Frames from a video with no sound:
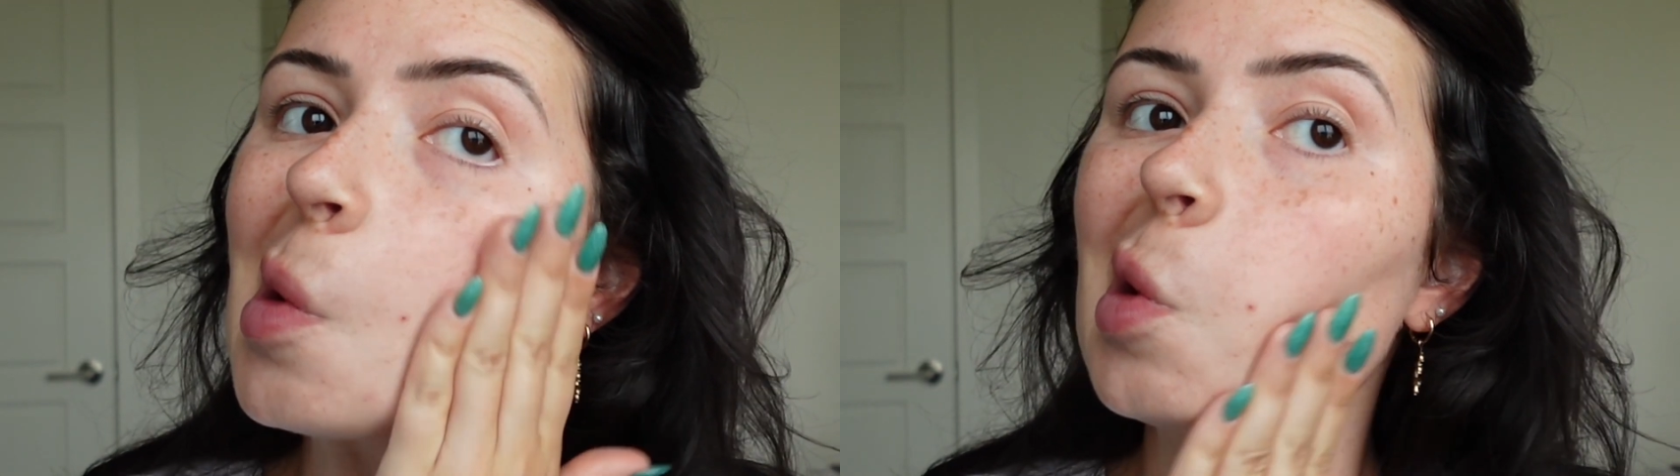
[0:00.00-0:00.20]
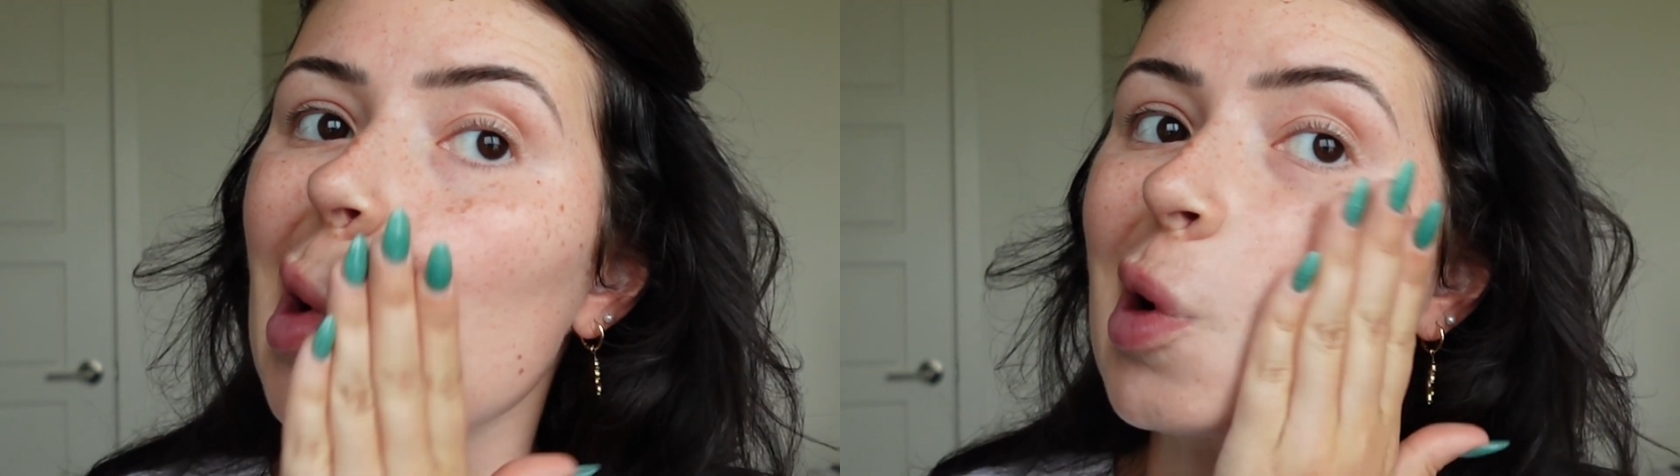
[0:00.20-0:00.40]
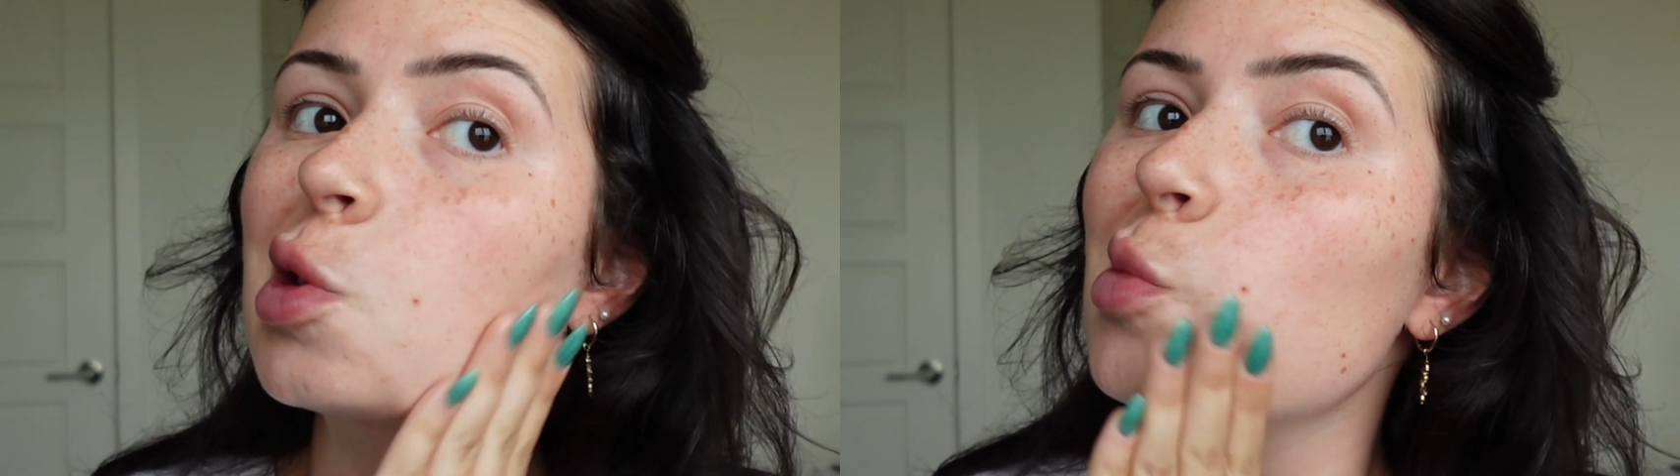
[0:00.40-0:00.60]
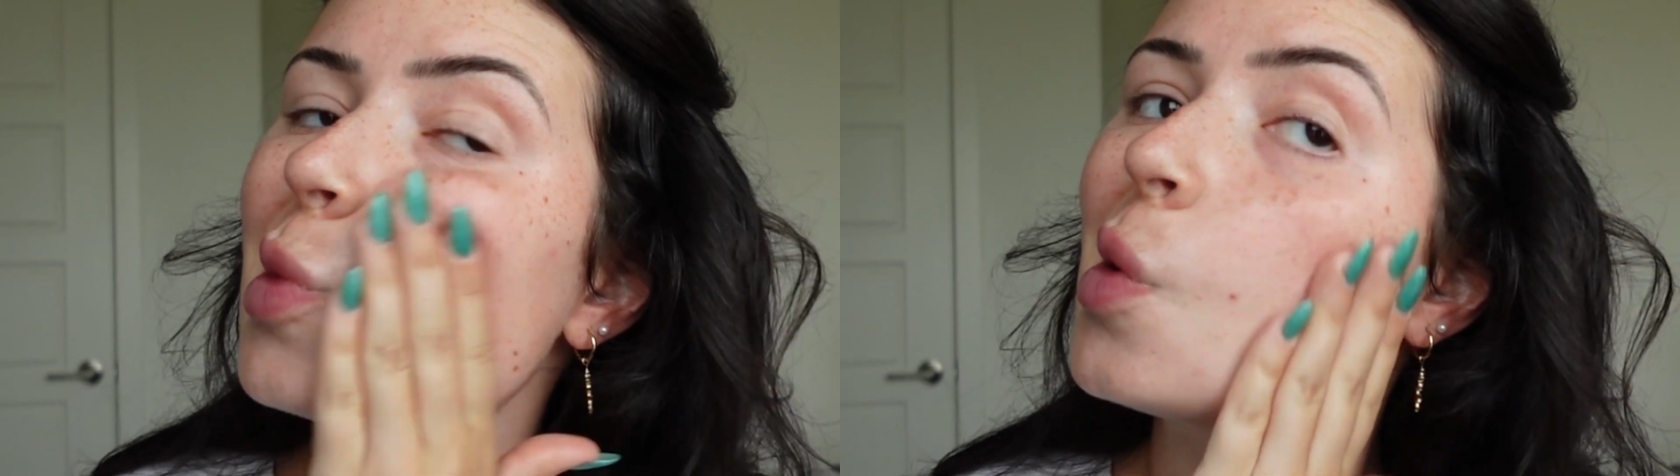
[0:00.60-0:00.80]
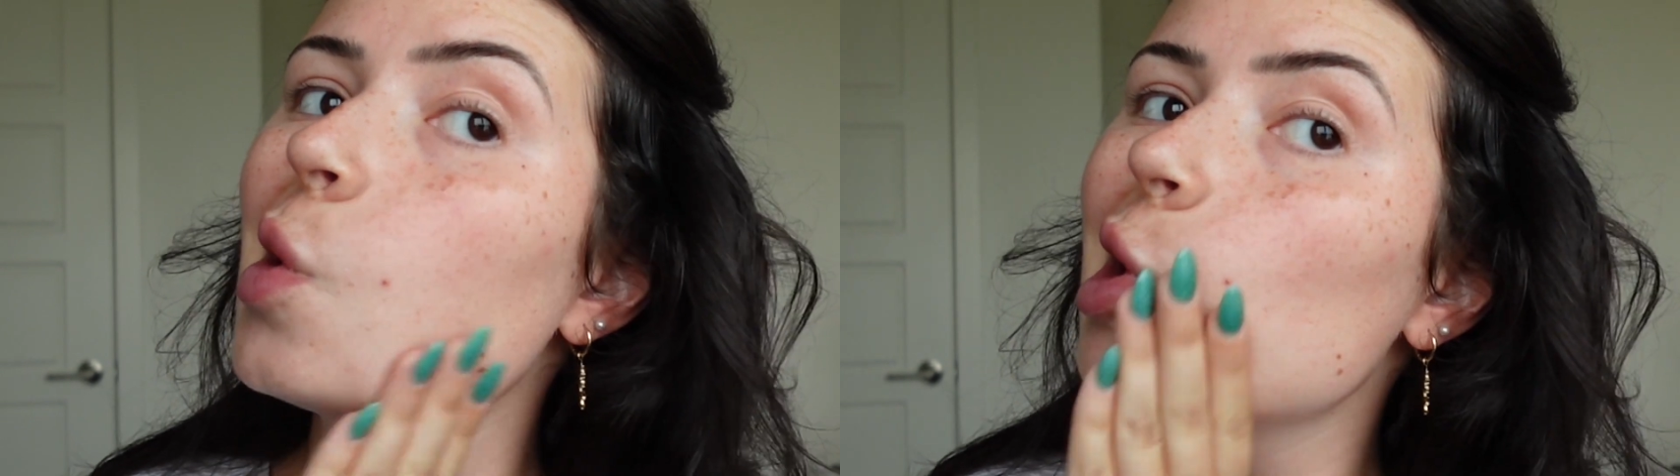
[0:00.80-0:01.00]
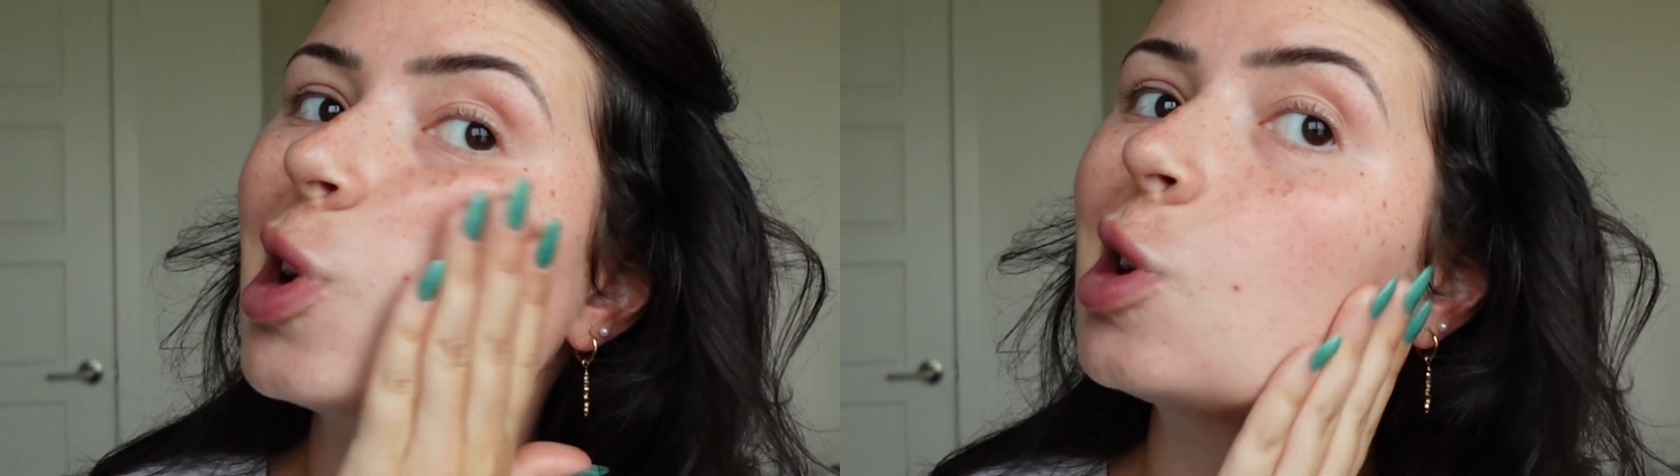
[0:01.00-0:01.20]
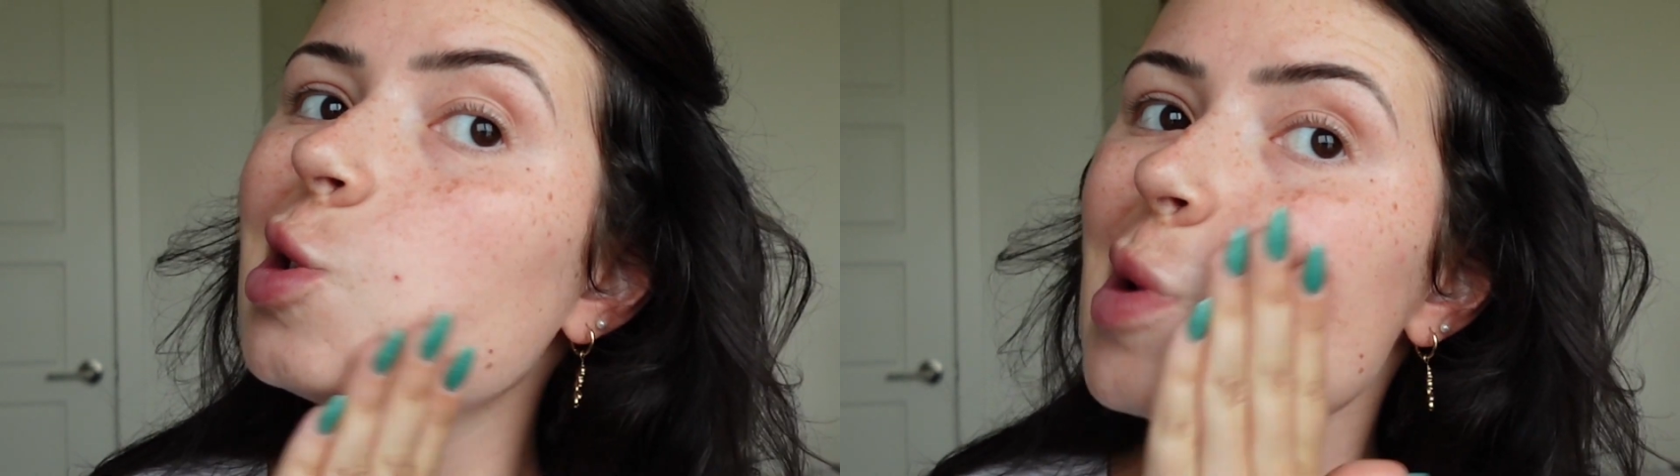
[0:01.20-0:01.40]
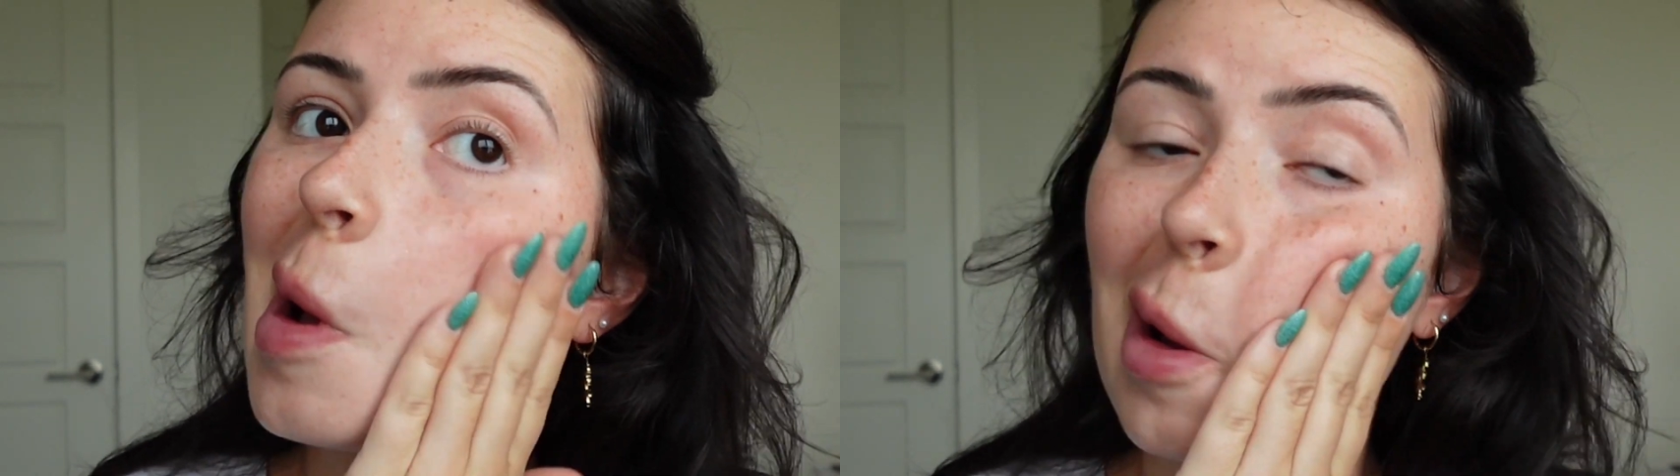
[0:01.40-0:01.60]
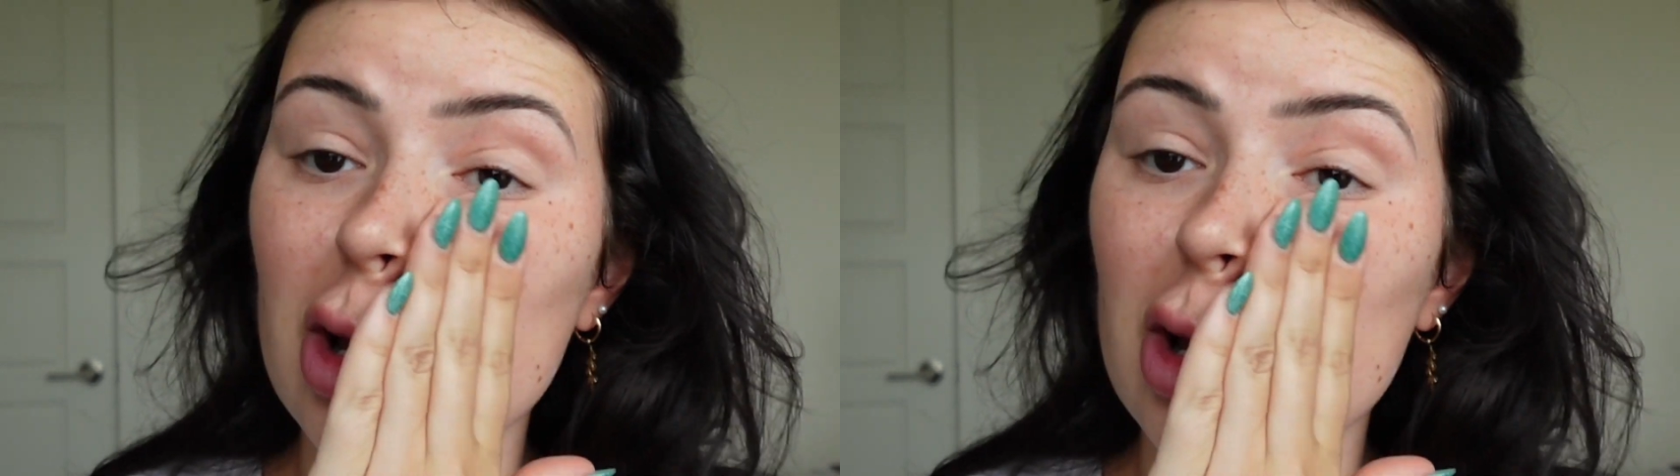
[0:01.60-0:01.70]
large pores,